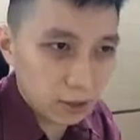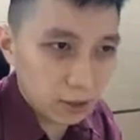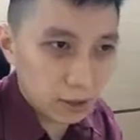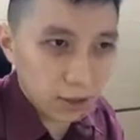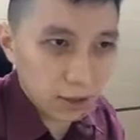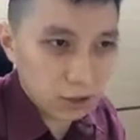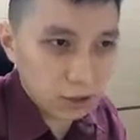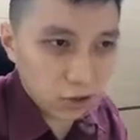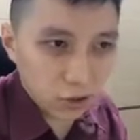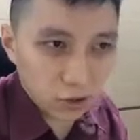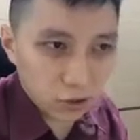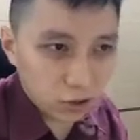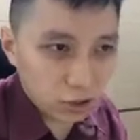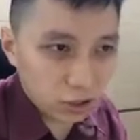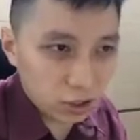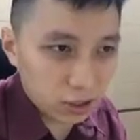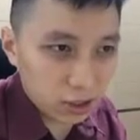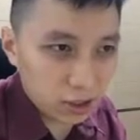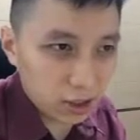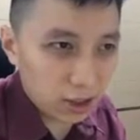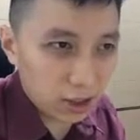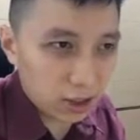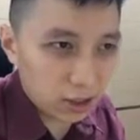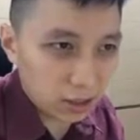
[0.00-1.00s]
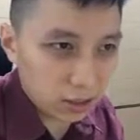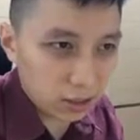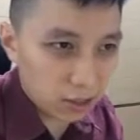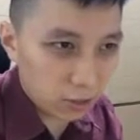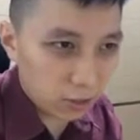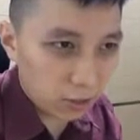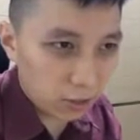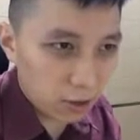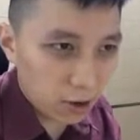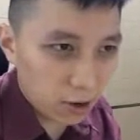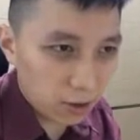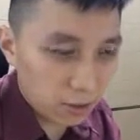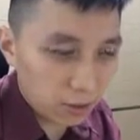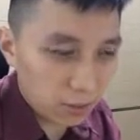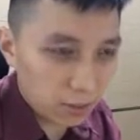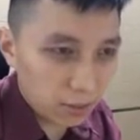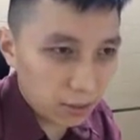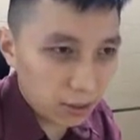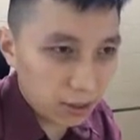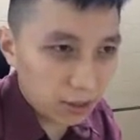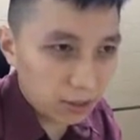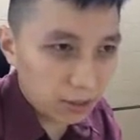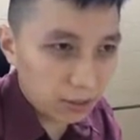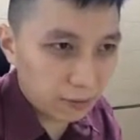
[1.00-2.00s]
it's not just this, it's
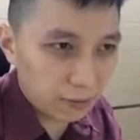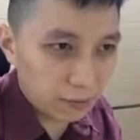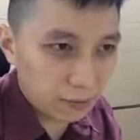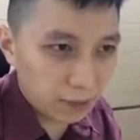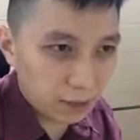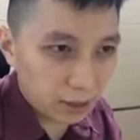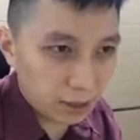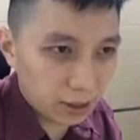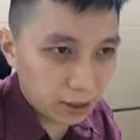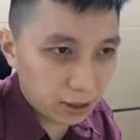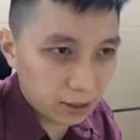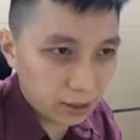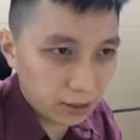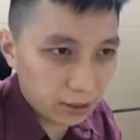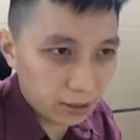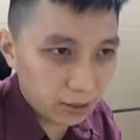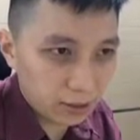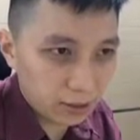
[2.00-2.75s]
probably something like